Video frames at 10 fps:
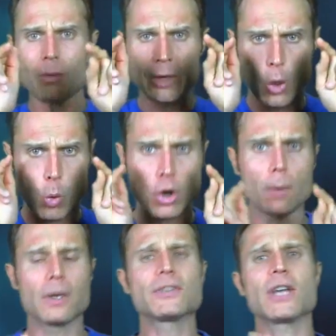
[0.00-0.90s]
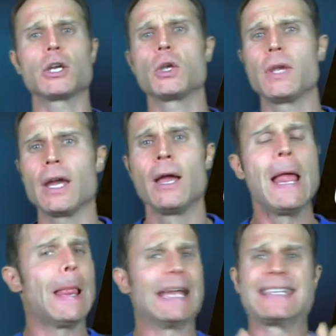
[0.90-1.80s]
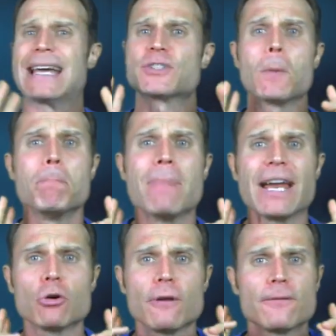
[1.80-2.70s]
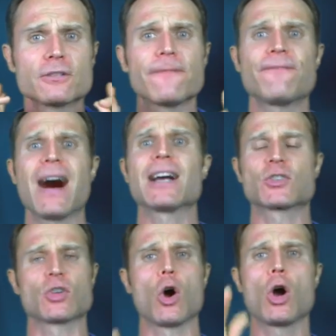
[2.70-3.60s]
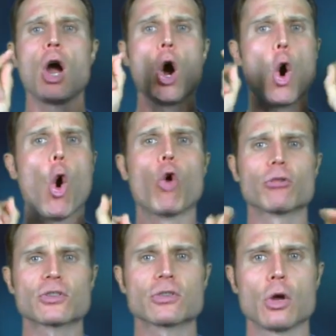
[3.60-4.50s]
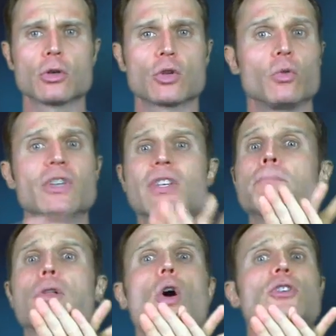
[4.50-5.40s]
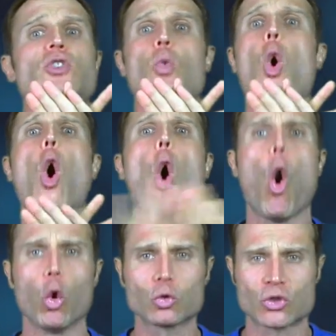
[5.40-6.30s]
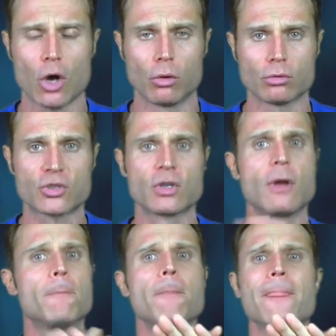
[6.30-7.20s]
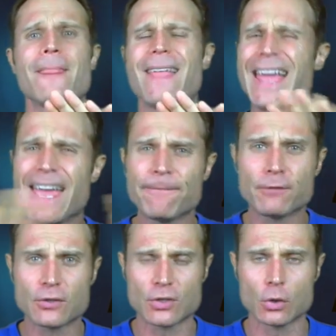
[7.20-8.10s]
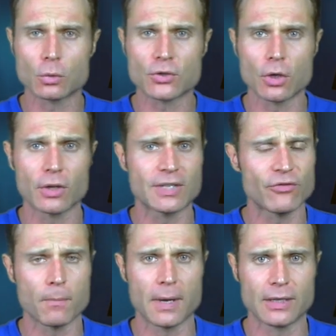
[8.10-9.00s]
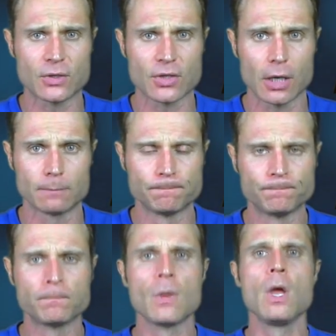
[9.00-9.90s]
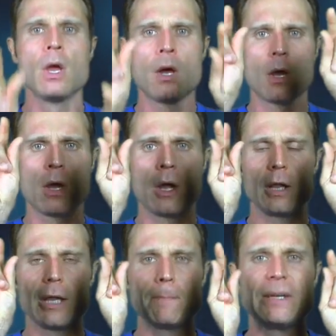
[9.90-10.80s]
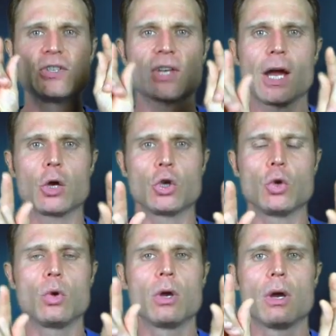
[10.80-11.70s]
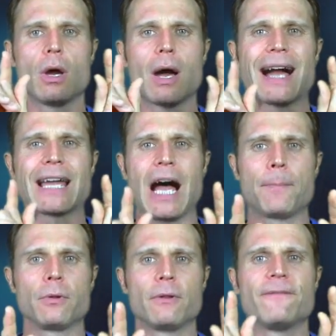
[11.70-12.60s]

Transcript: Now what I'm going to tell you here, it doesn't matter if it's a fast song or a slow song. This applies to all songs. Every single song that's ever been sung. Let me tell you a couple of